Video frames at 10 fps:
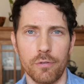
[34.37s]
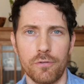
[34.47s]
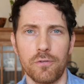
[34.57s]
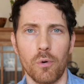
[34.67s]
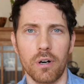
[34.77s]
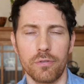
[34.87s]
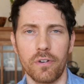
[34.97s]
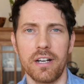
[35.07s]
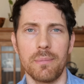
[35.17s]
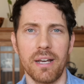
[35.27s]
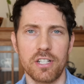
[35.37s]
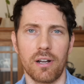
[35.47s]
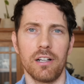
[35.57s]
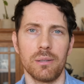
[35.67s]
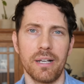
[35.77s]
four
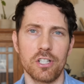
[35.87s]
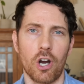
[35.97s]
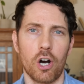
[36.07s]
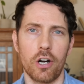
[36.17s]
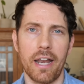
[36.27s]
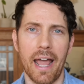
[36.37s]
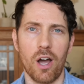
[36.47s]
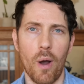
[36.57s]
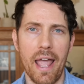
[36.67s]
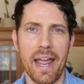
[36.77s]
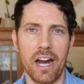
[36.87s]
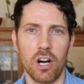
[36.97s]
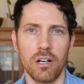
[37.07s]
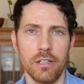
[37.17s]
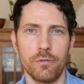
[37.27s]
fundamental elements are now
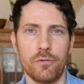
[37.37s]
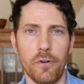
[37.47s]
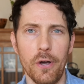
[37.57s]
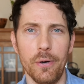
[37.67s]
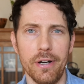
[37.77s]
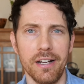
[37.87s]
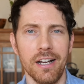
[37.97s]
air, food,